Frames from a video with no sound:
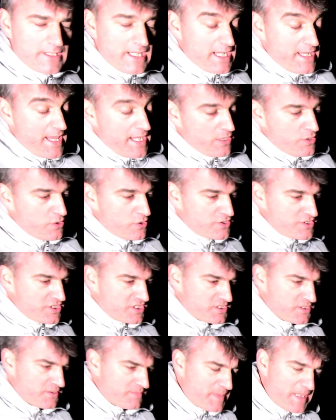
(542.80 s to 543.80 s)
Now that could
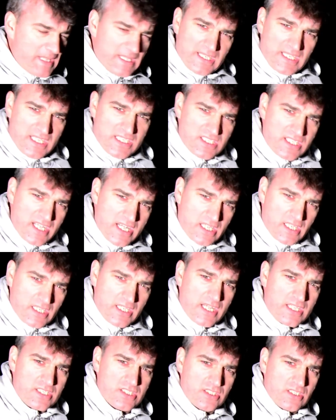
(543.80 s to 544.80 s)
just have been the internet
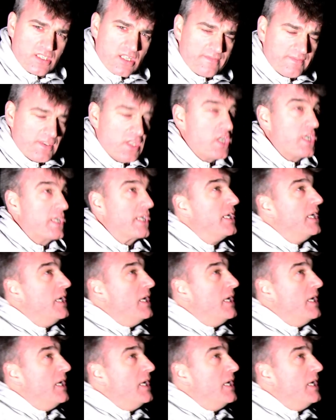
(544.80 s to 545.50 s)
connection that I've got.